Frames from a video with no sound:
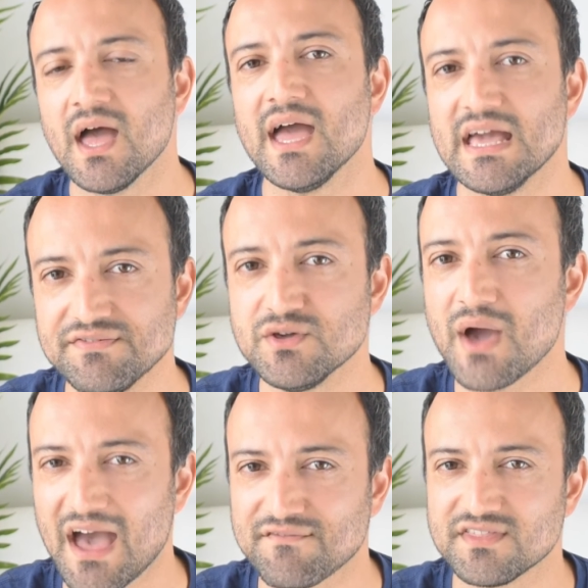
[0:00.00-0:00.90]
If you
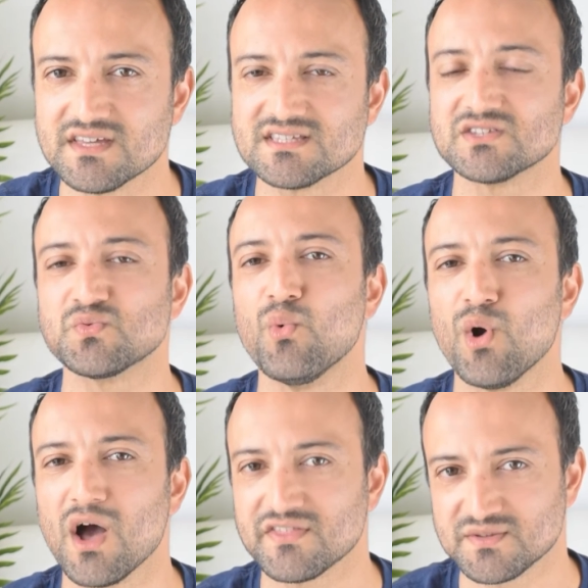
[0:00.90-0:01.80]
have this, it's
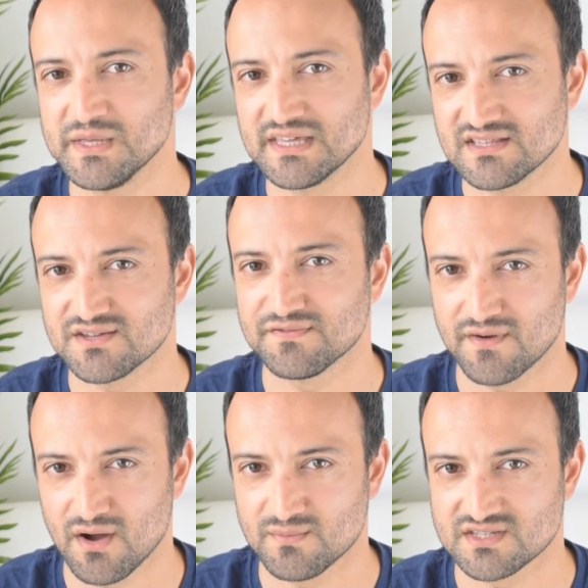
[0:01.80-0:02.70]
worth speaking to your
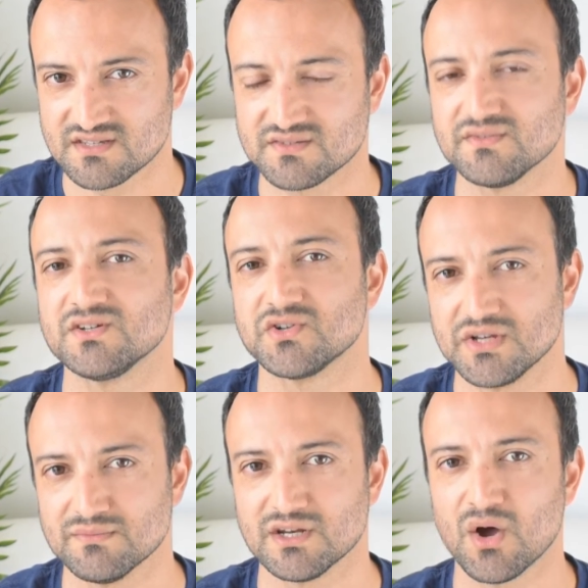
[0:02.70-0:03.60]
pharmacist for
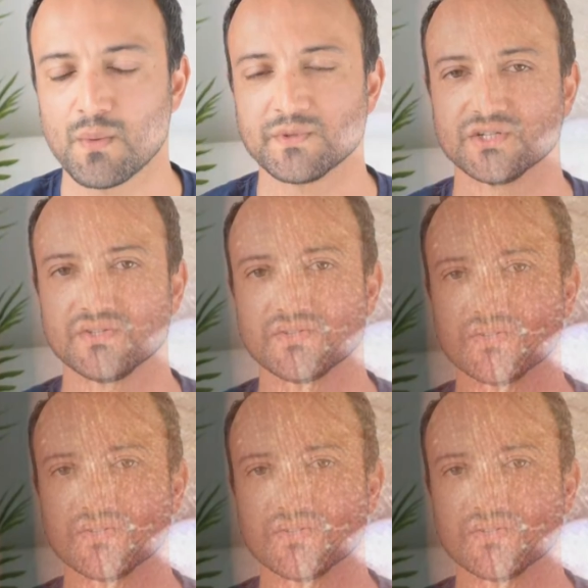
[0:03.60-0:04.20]
treatment options.